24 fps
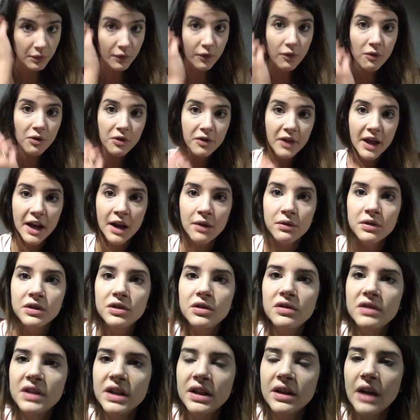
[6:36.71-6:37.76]
Before that I was
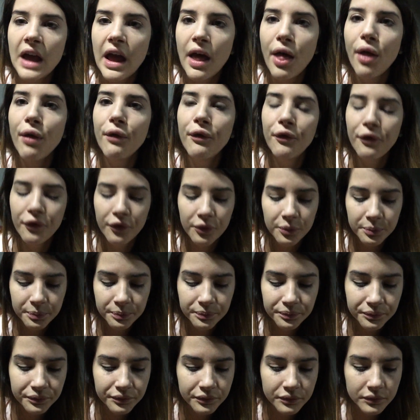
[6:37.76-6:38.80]
using e.l.f.
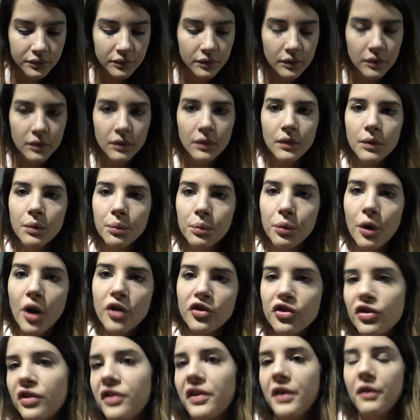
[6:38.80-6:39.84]

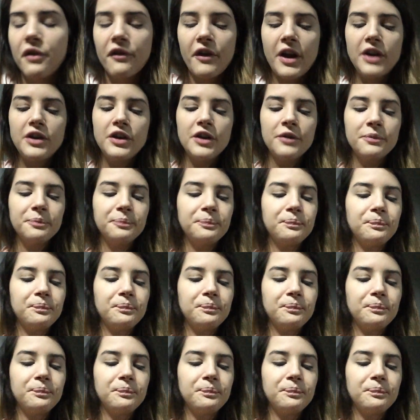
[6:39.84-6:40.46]
brushes and they were fine too.